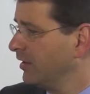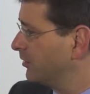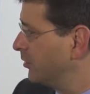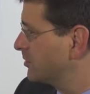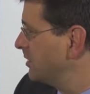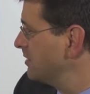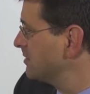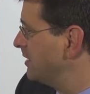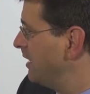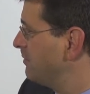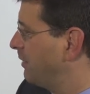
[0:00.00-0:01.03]
So since
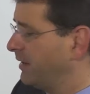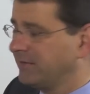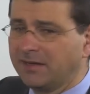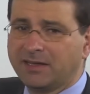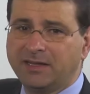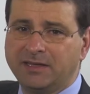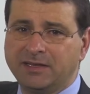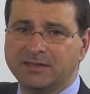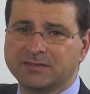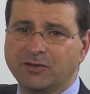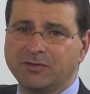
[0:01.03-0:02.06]
then, basically, it
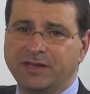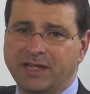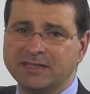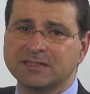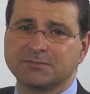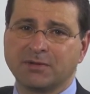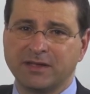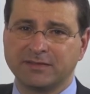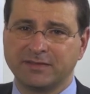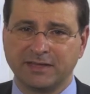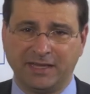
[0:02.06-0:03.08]
is so that asset
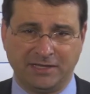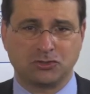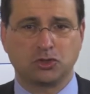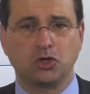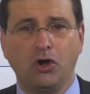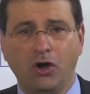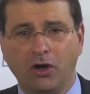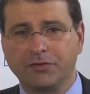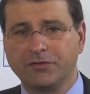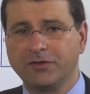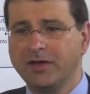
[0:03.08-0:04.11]
pricing is
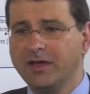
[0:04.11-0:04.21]
taught